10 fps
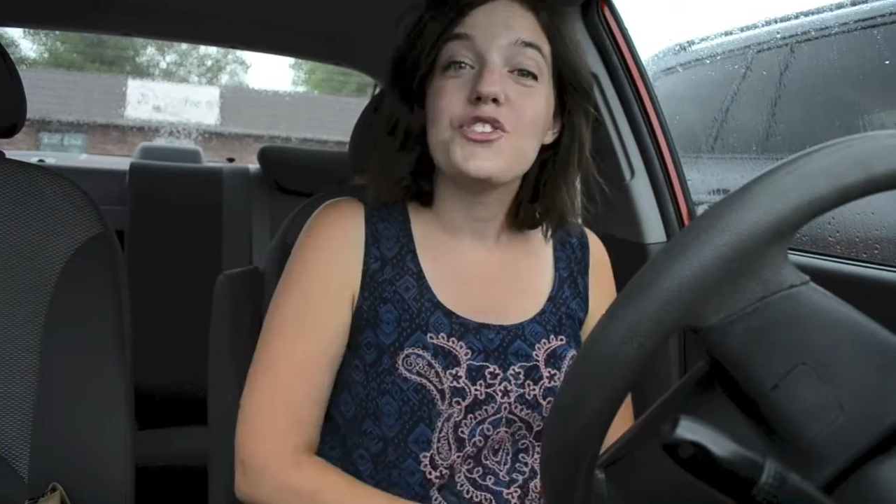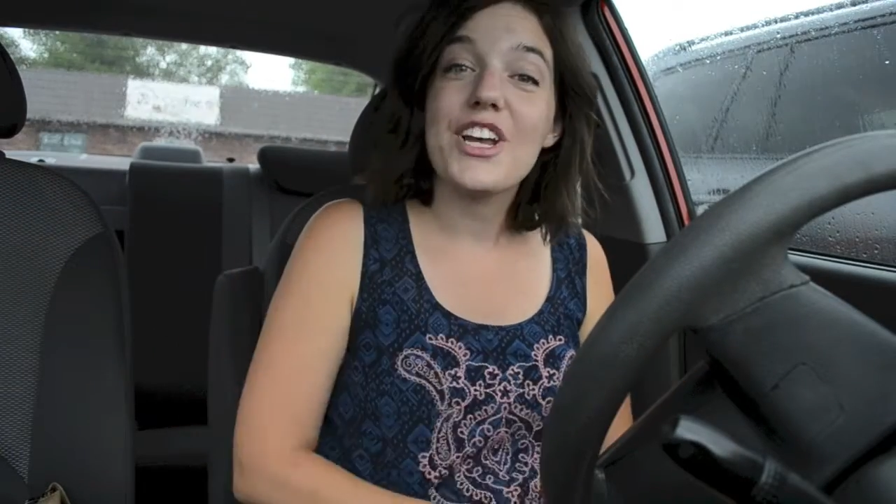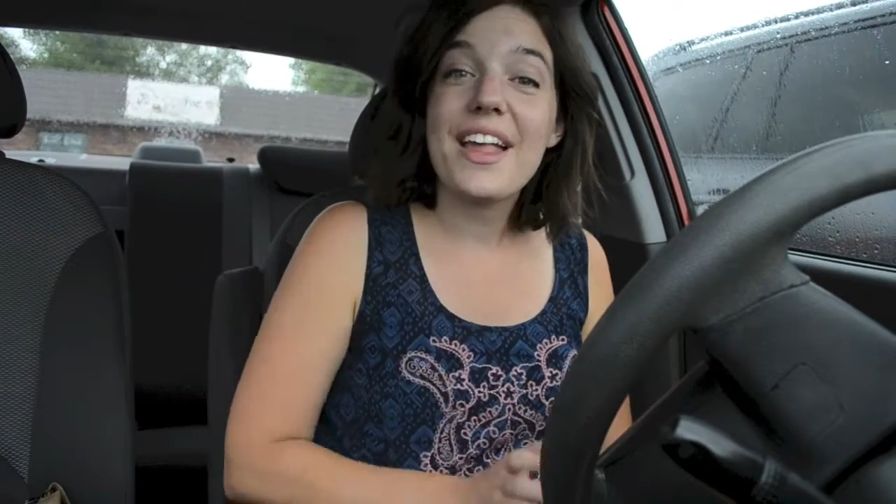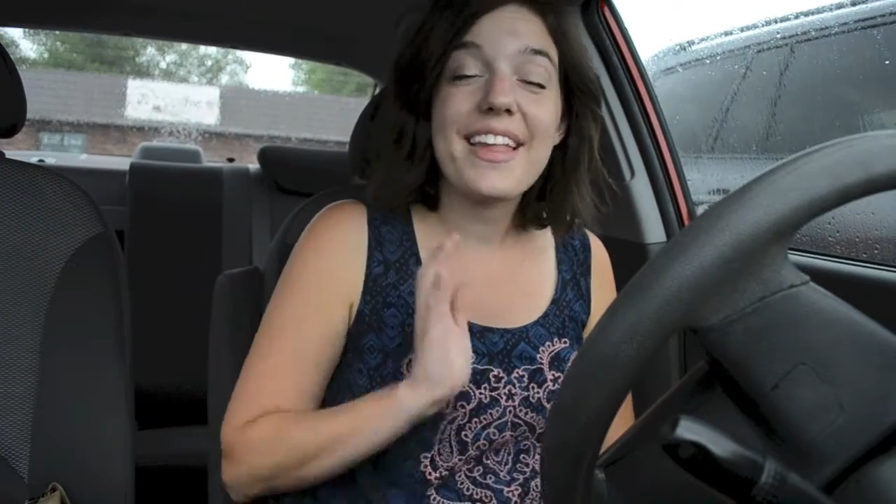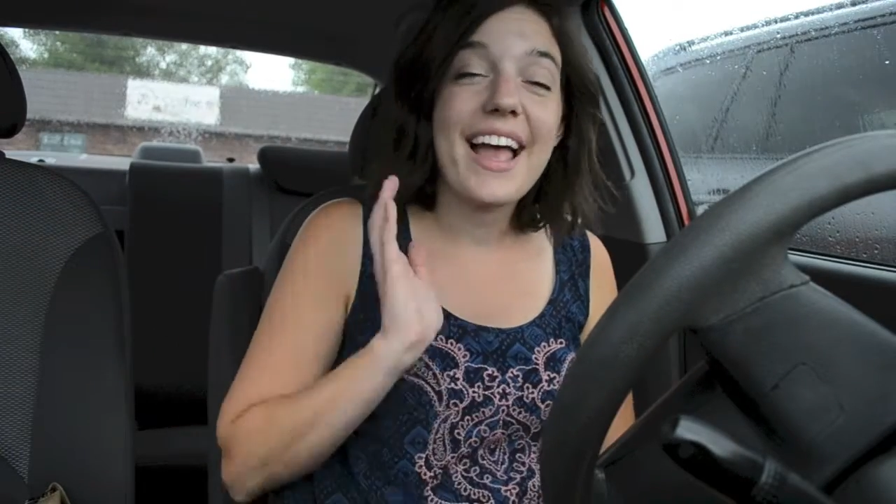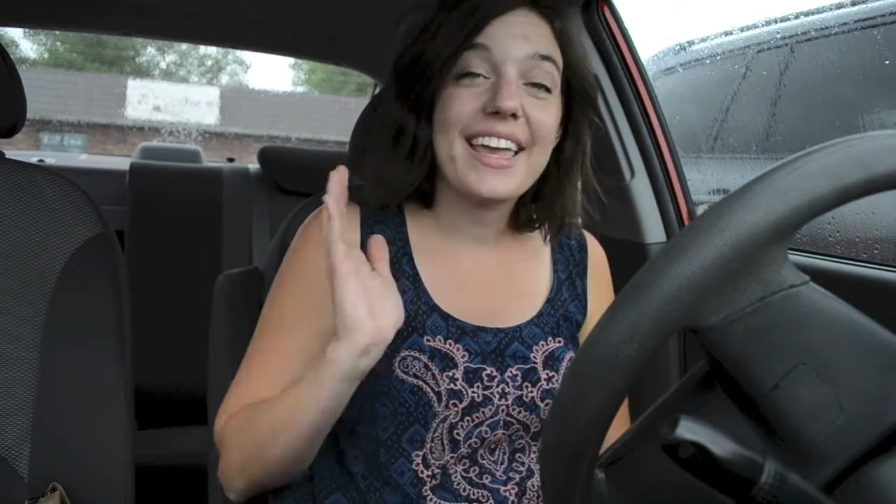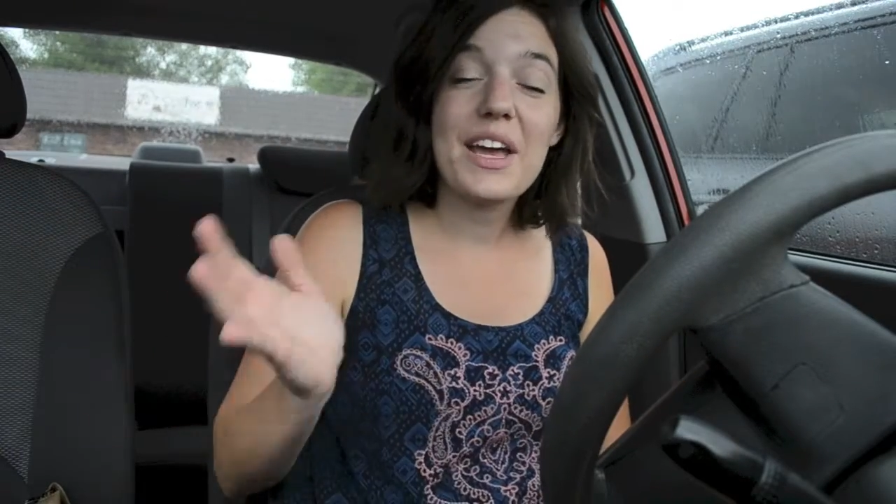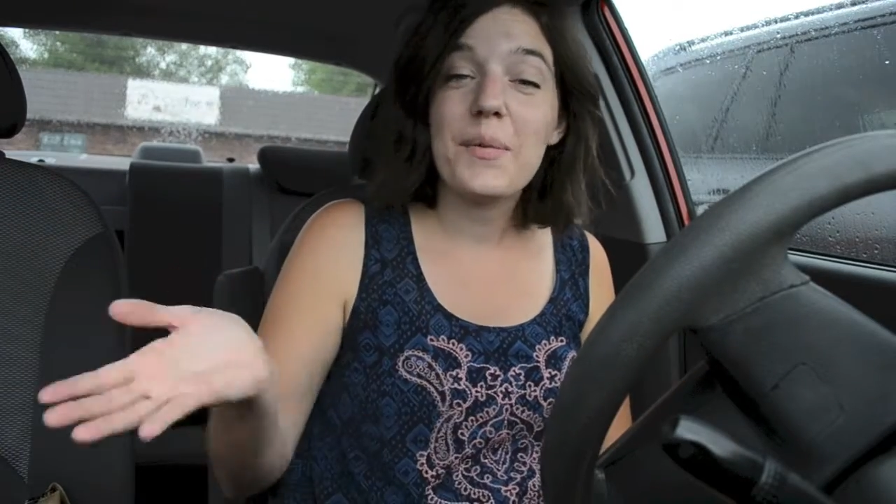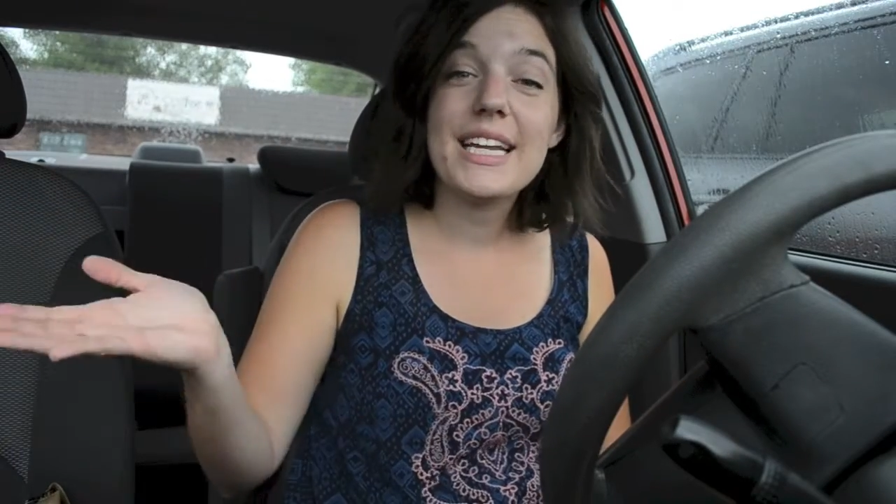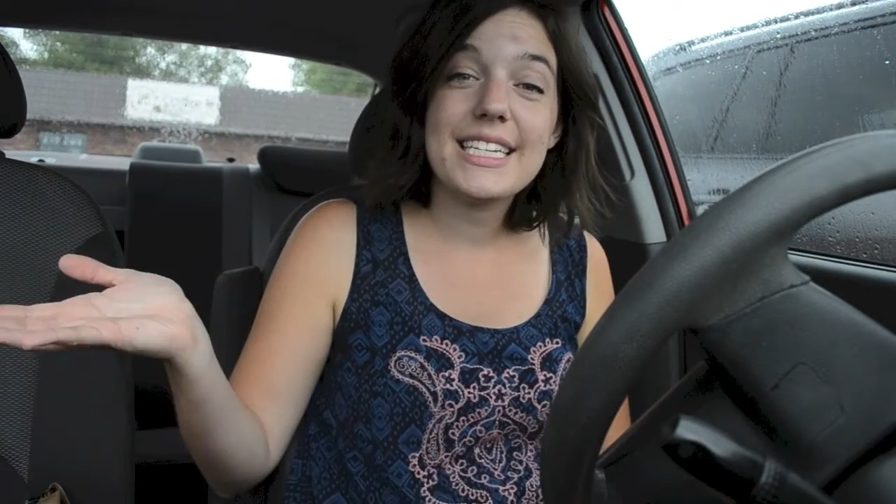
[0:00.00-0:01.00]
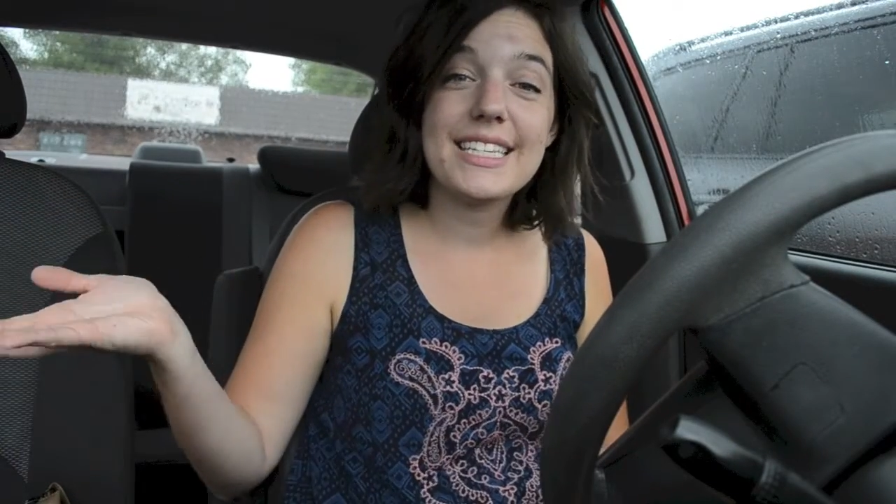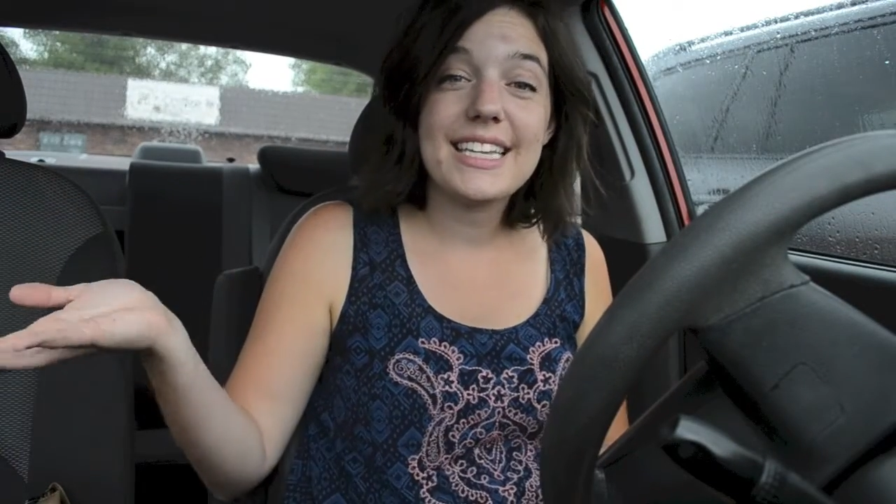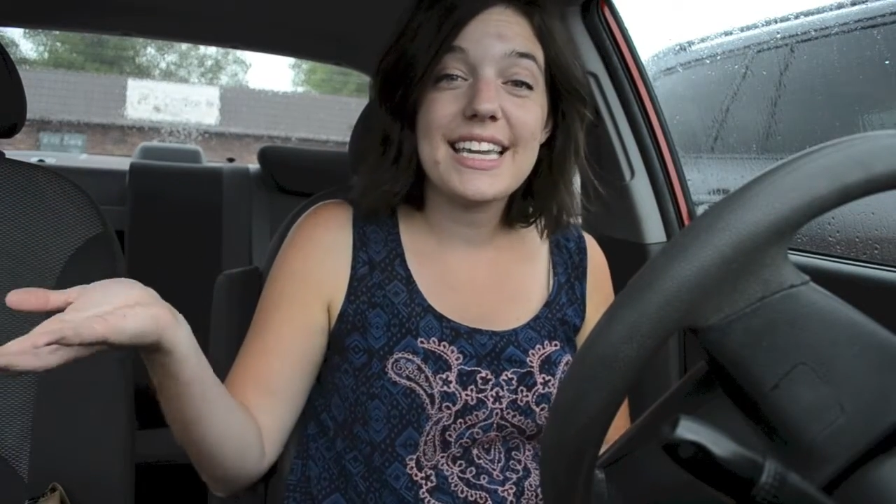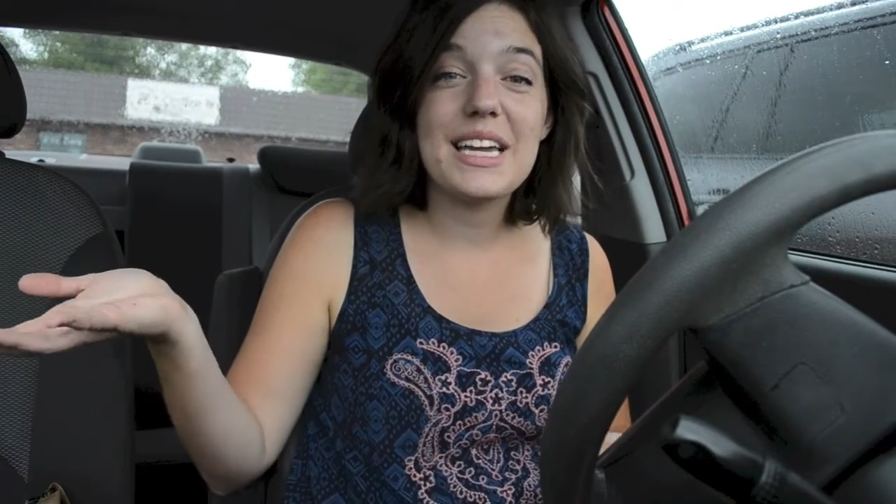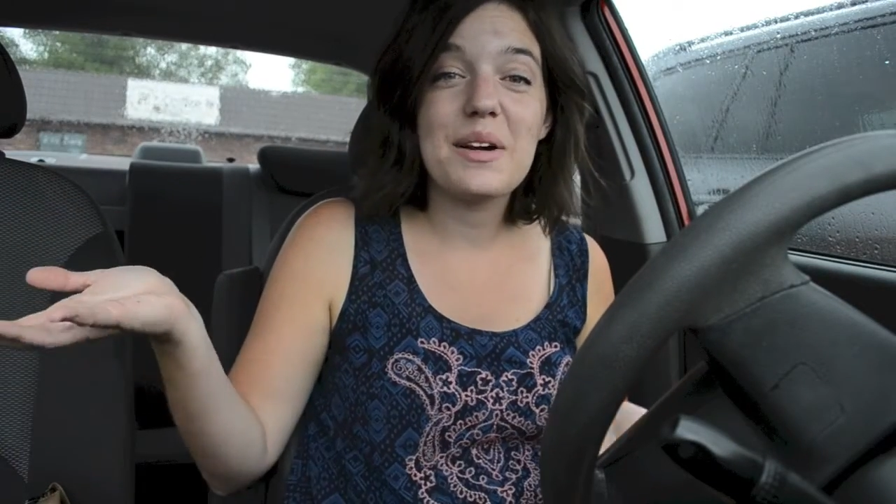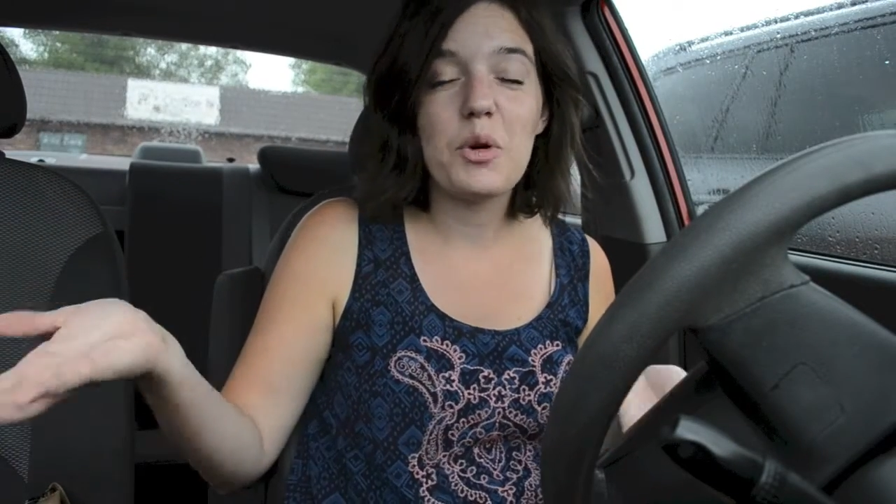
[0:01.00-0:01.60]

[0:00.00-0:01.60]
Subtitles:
Jess, I can't wait to see